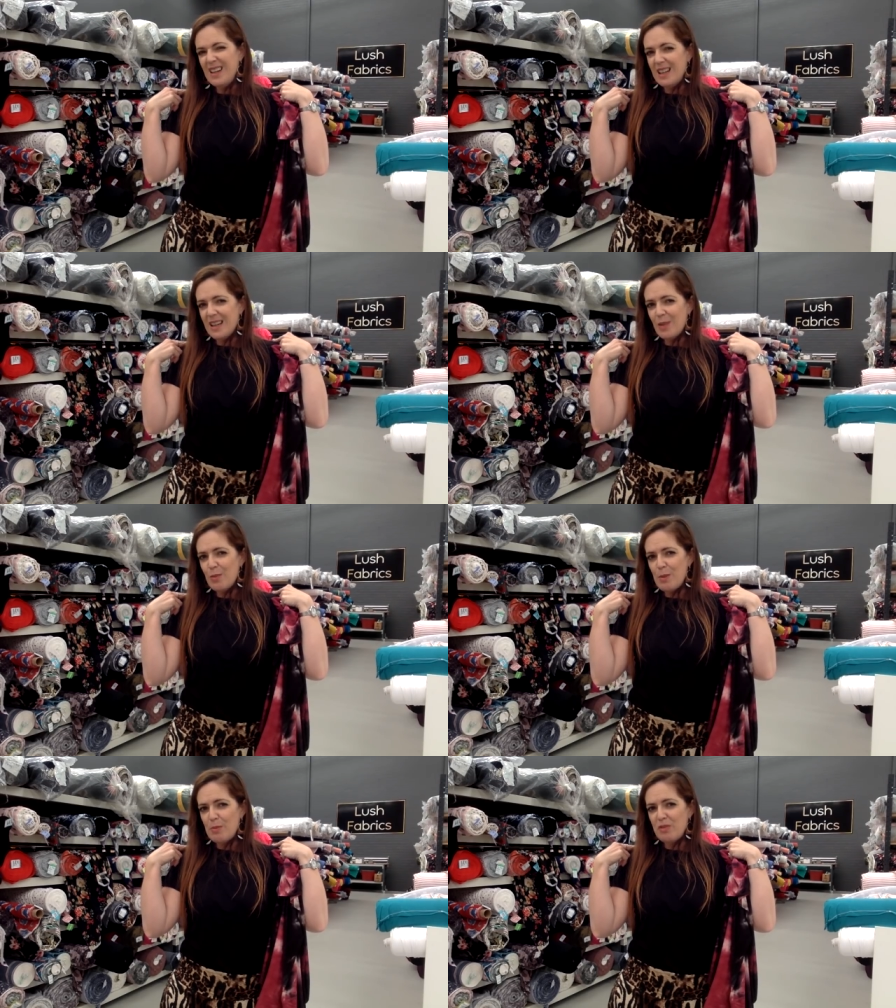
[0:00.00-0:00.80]
I can't
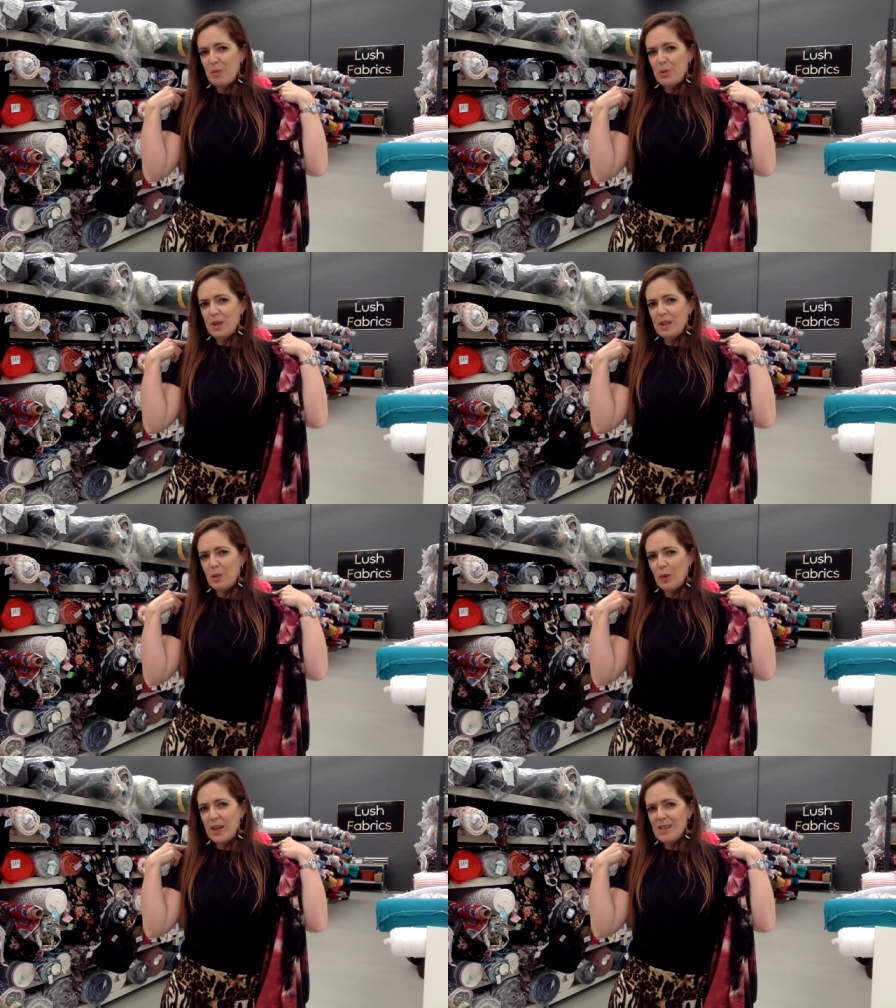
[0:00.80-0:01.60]
remember if I put it in the
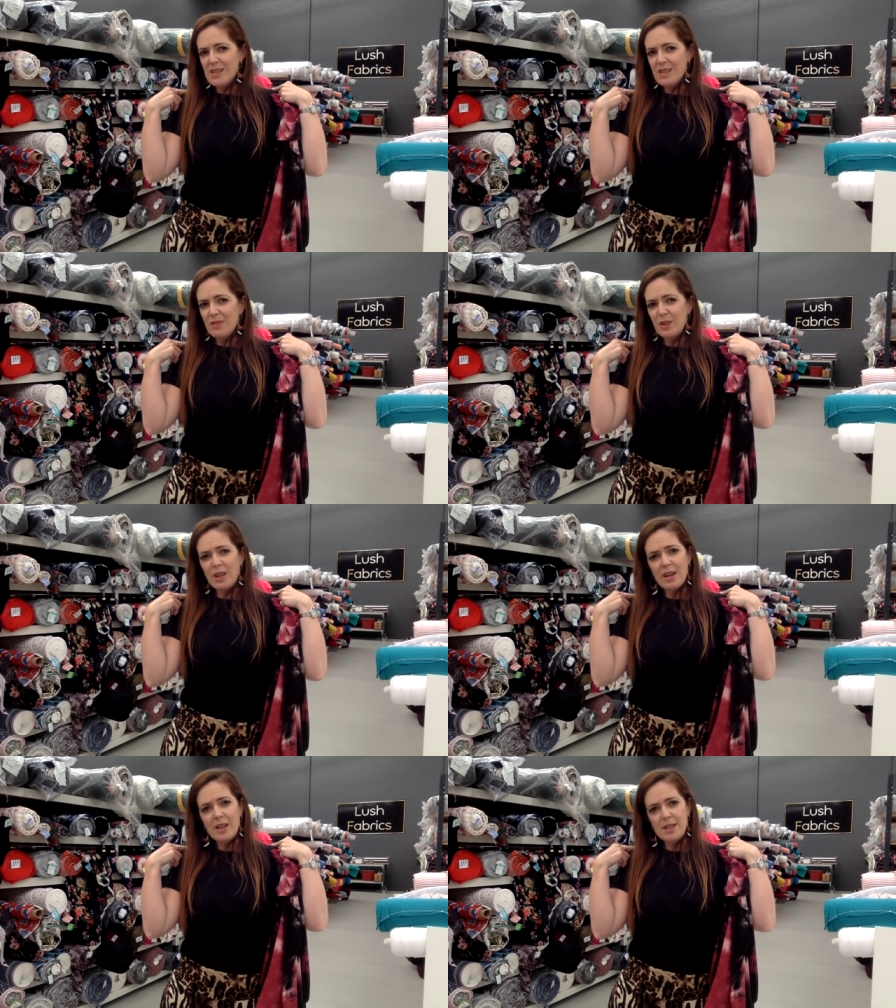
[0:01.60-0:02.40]
waist. I feel
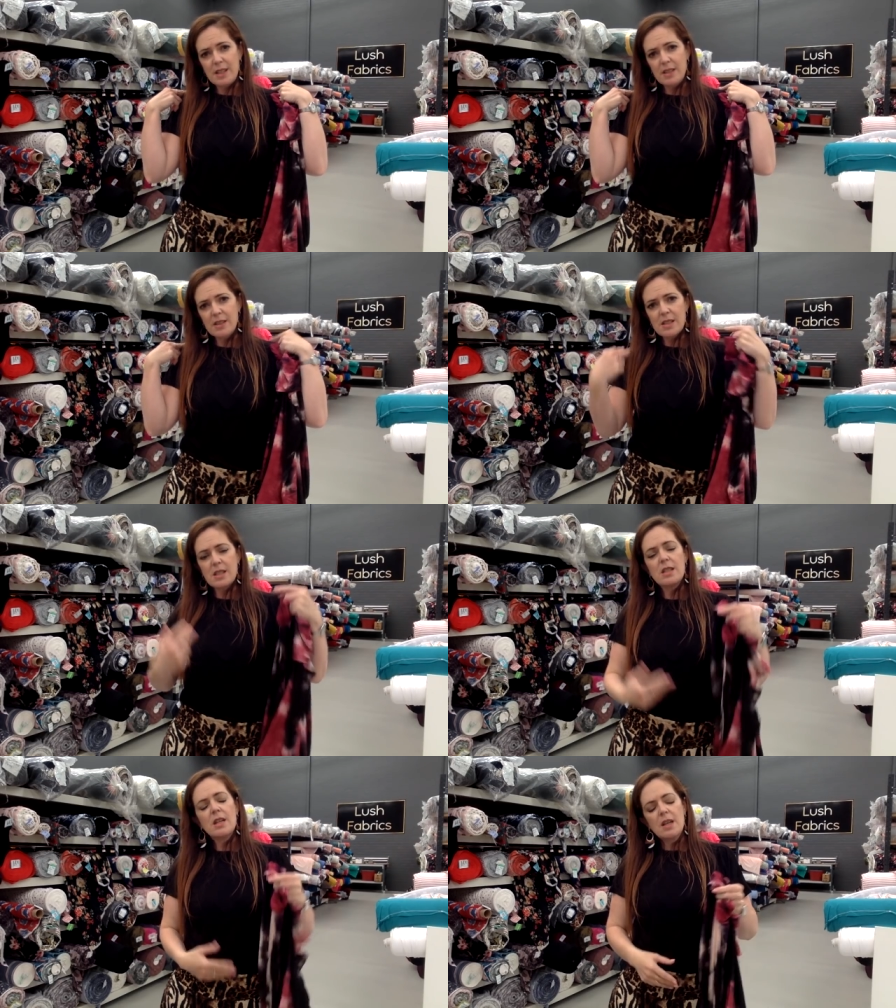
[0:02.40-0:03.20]
like I
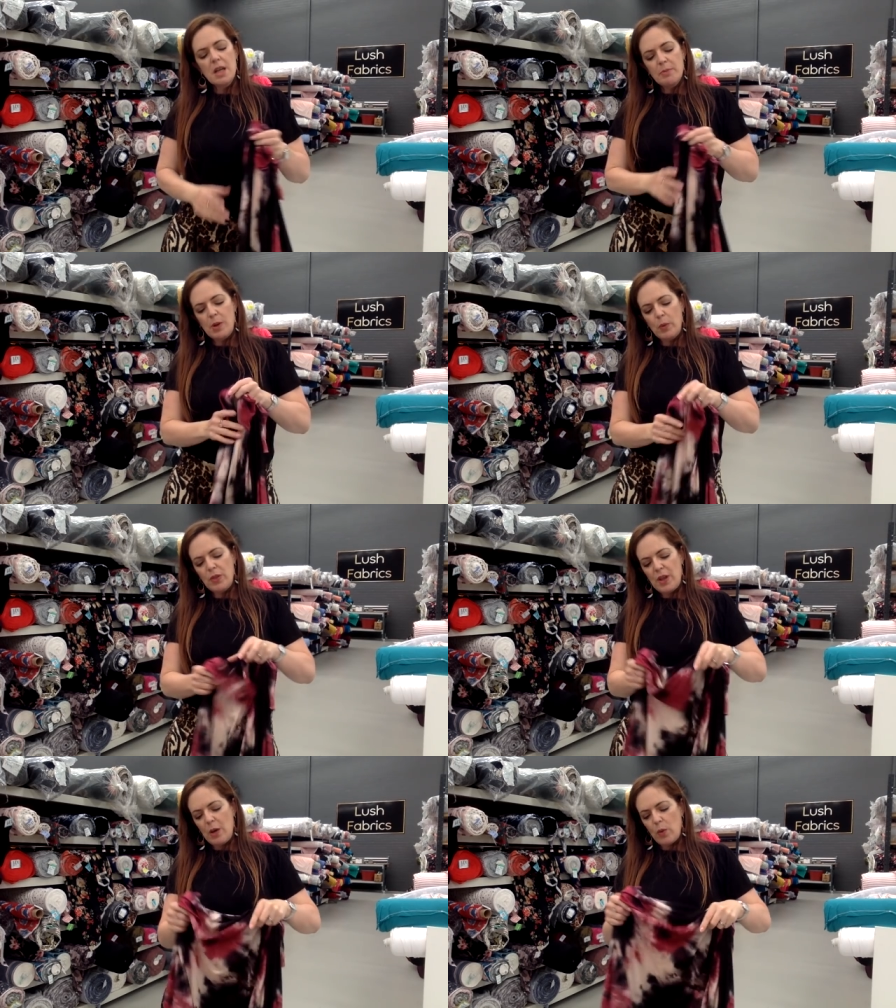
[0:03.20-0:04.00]
didn't. But
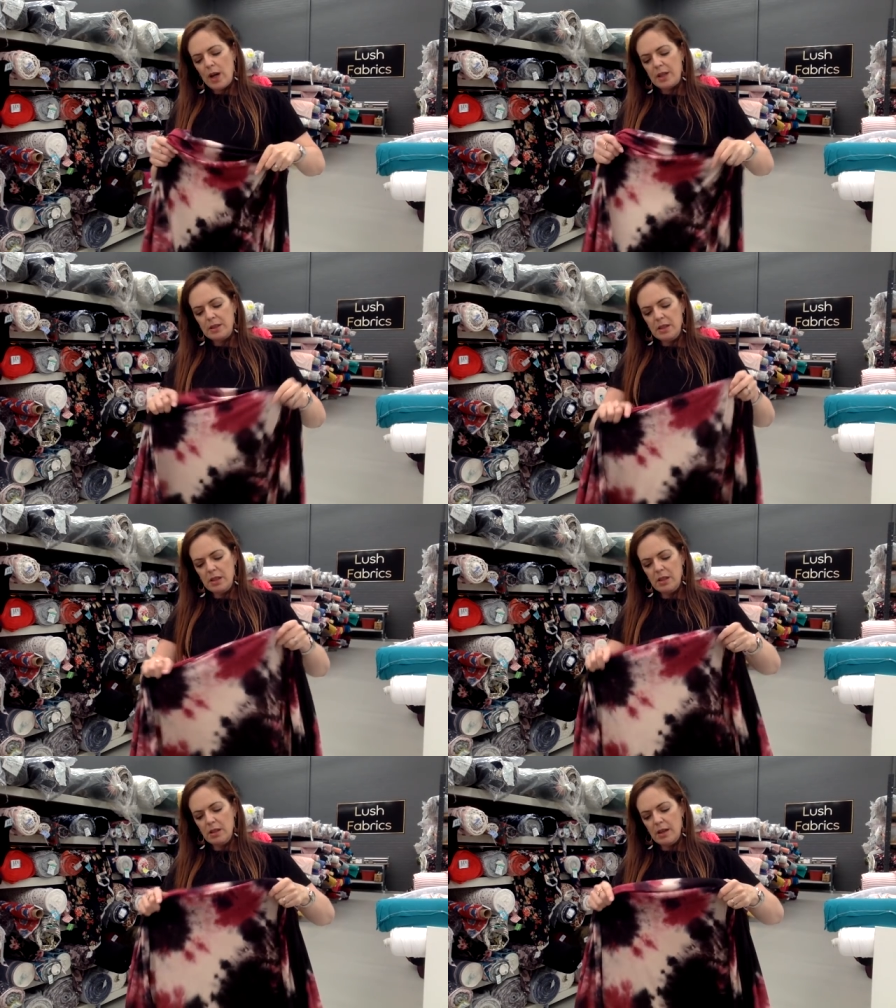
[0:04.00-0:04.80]
with that one,
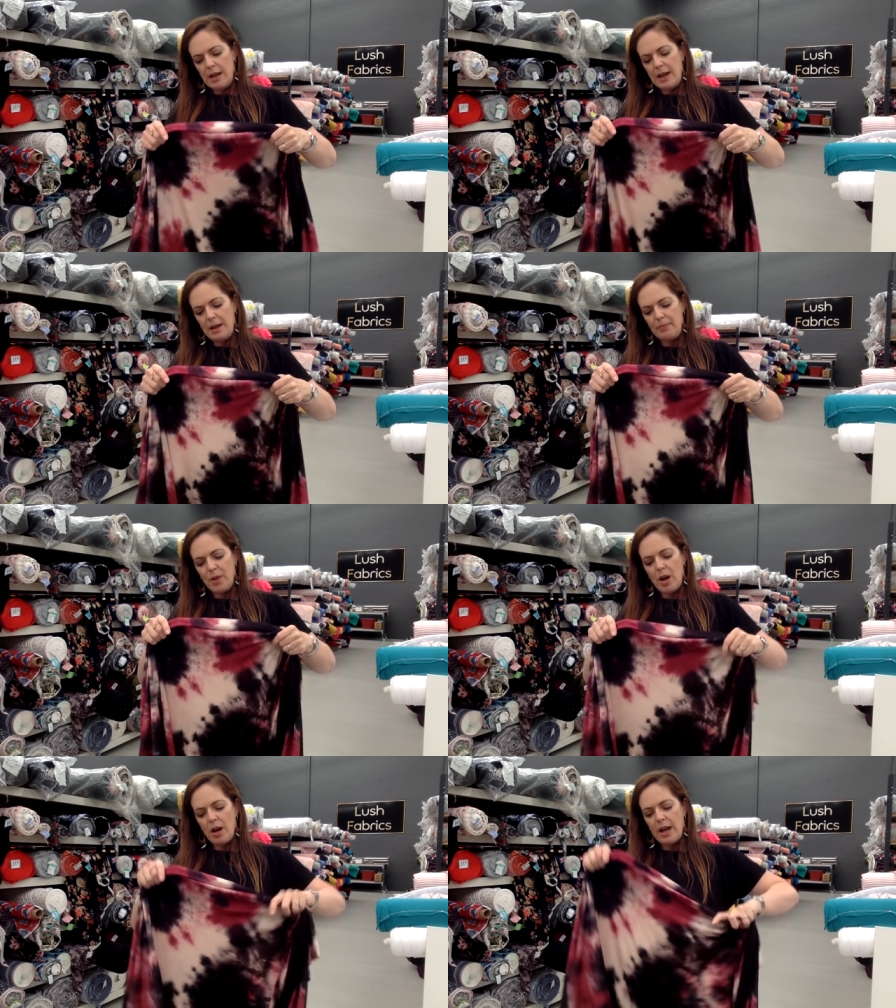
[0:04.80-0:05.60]

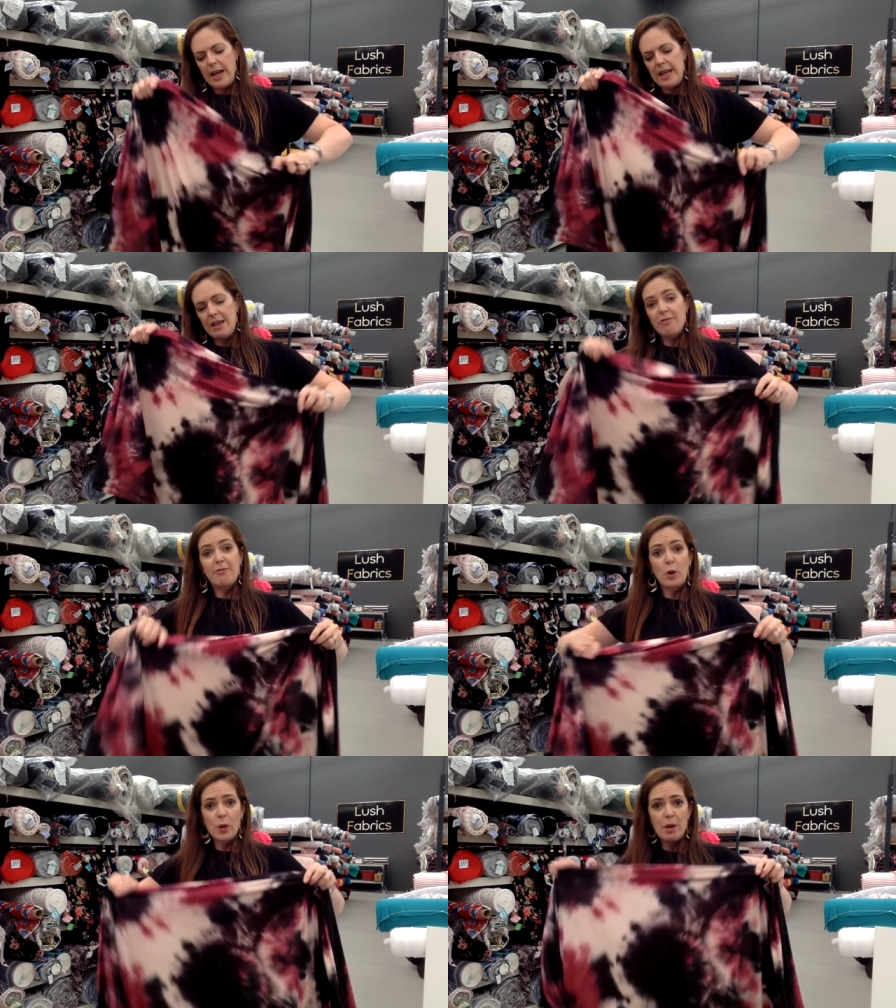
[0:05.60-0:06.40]
I
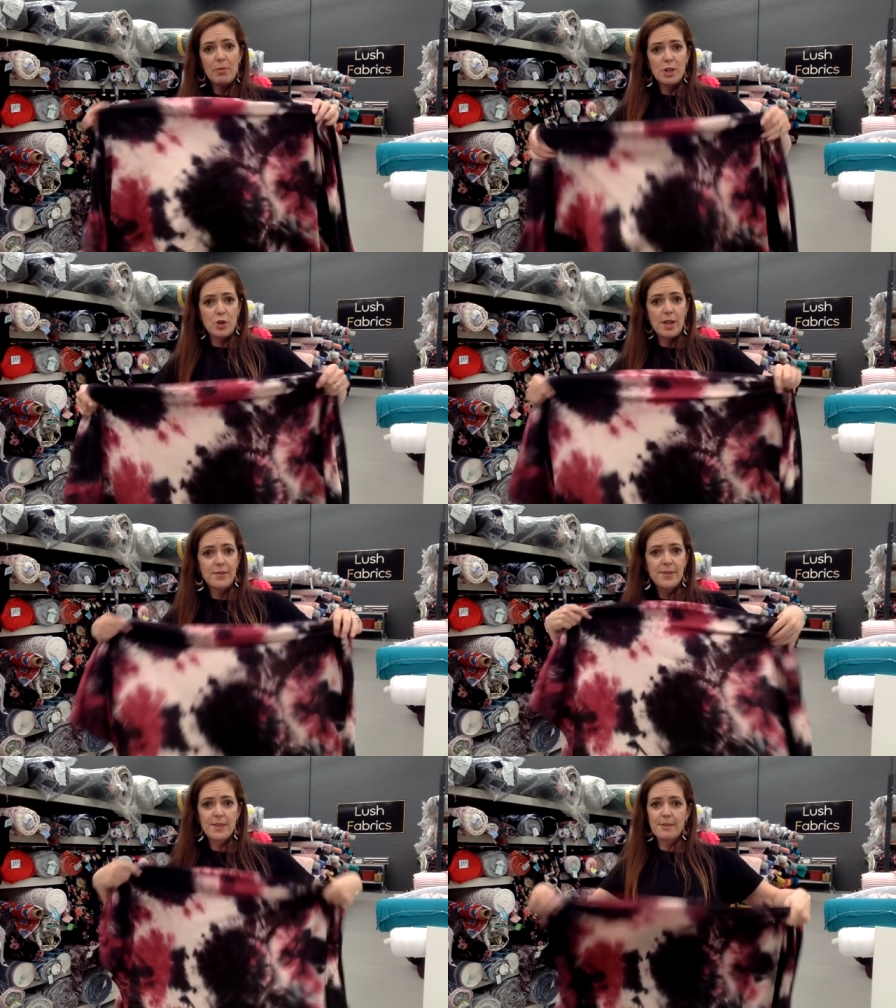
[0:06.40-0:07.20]
fold up my
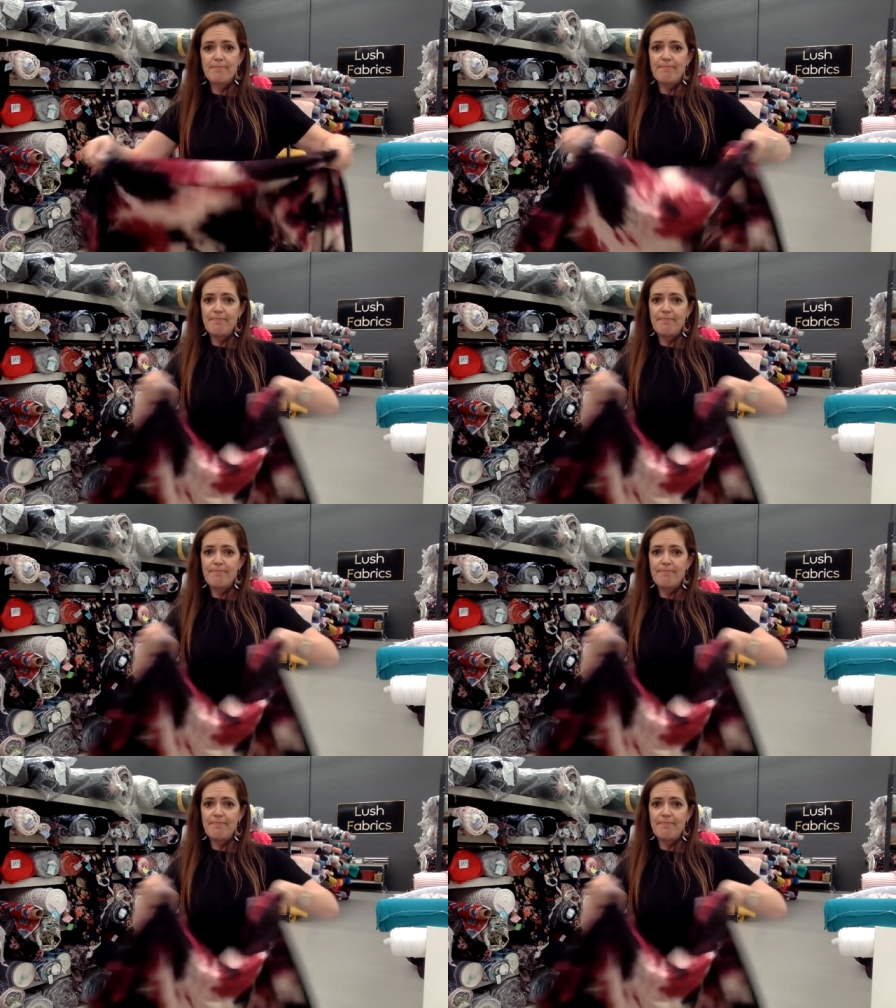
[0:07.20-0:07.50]
dress.